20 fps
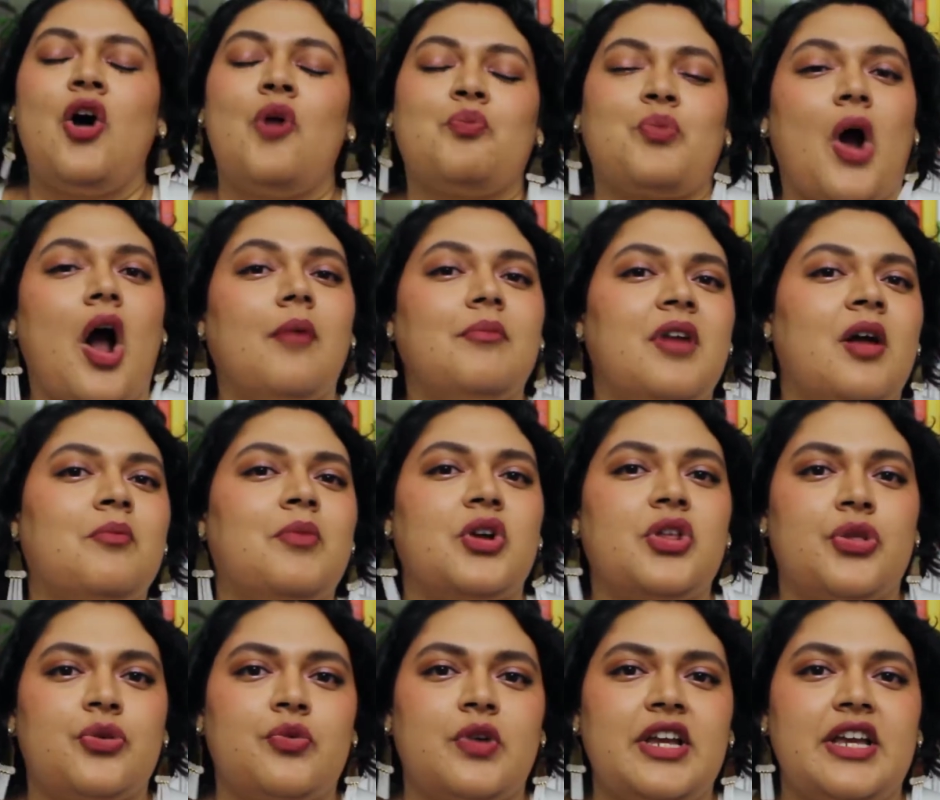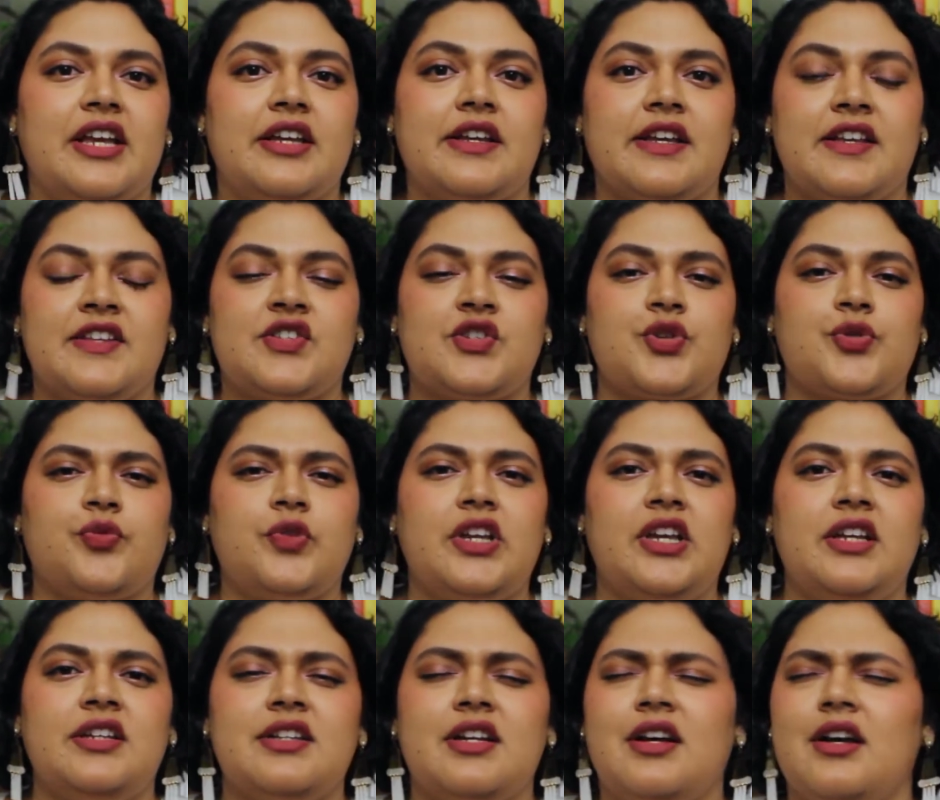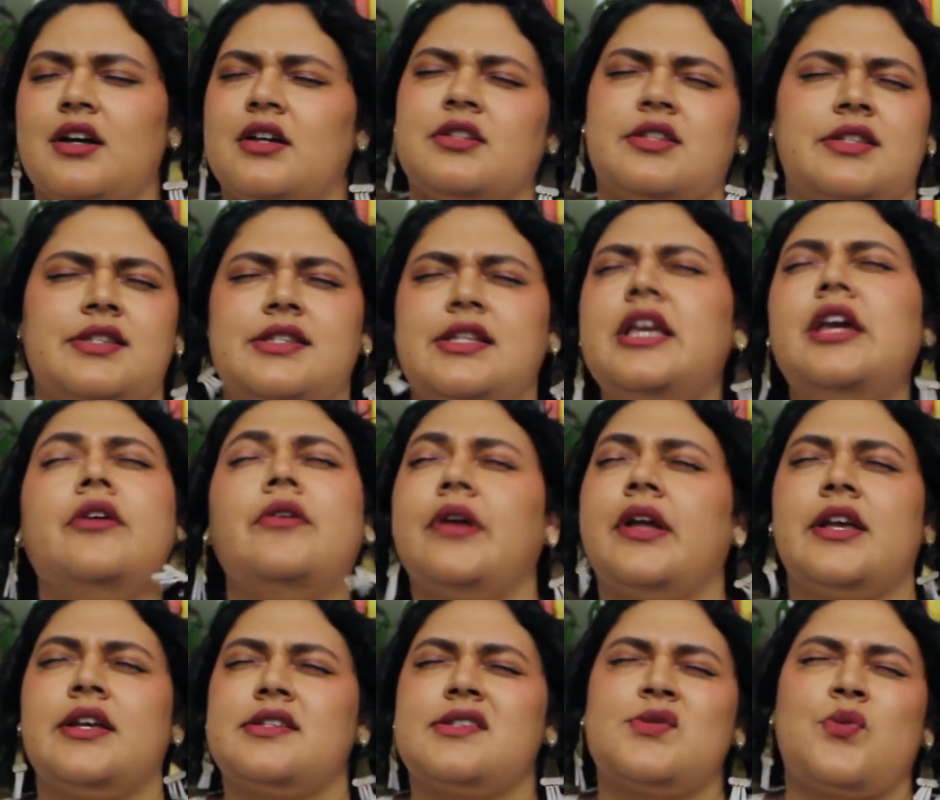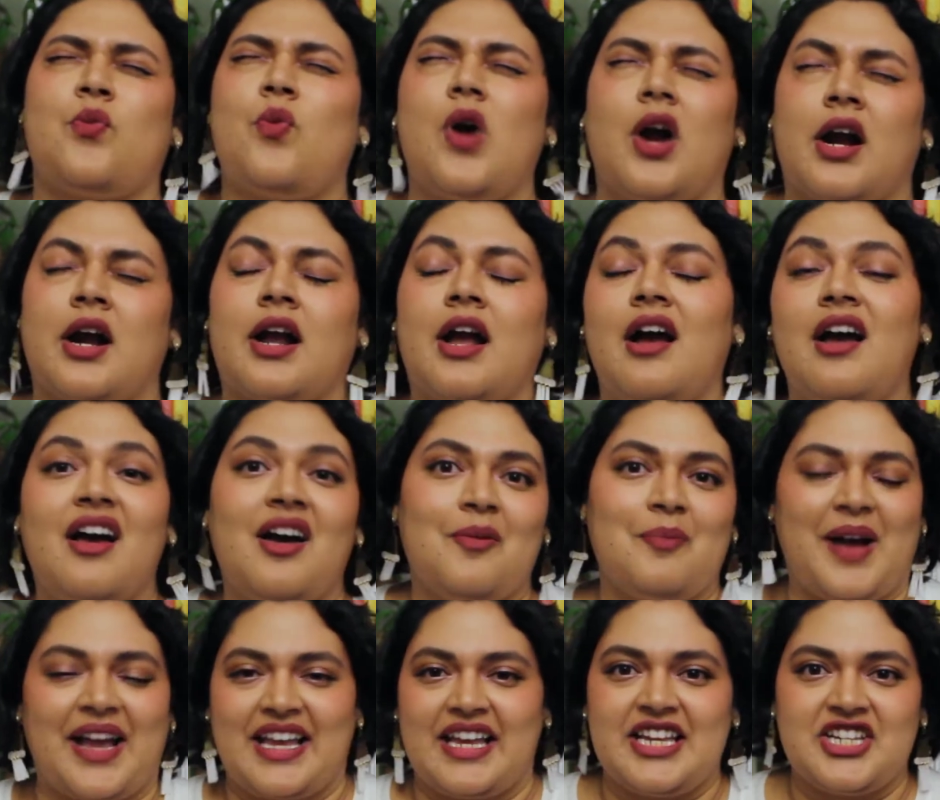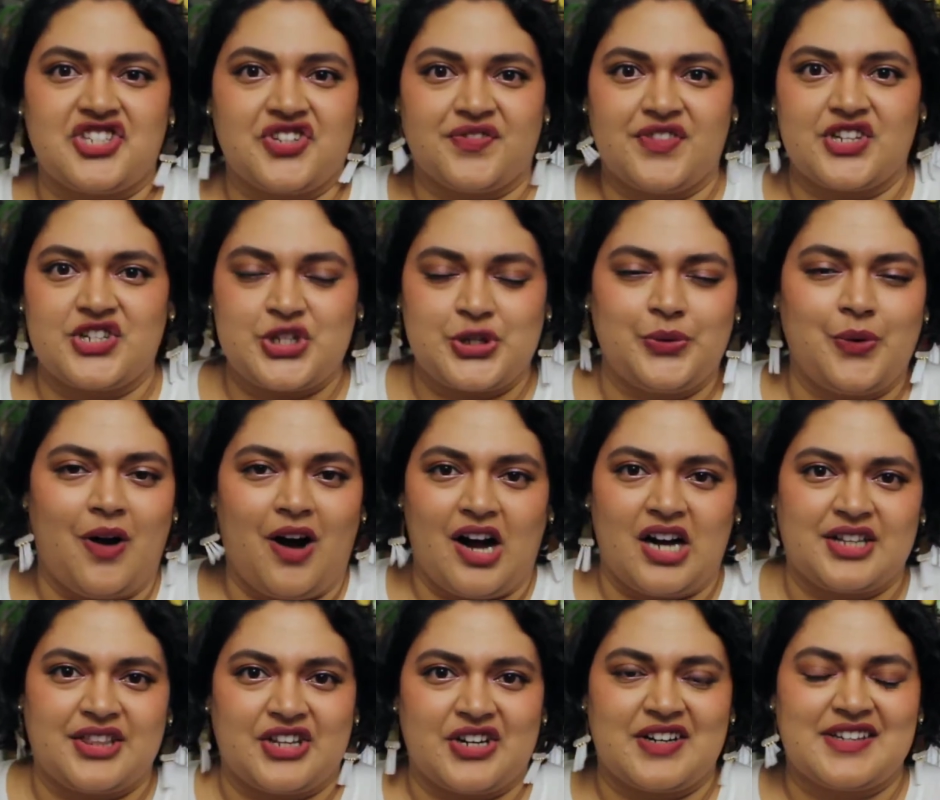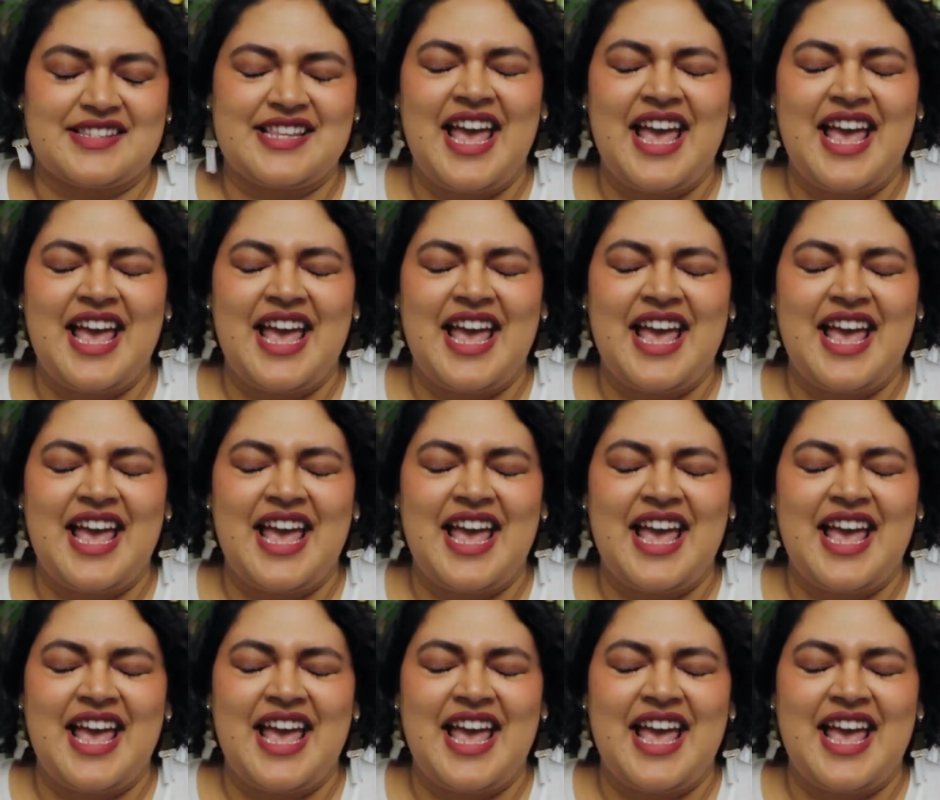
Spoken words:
Prompt number 3 is to read a serious work by each of the two authors.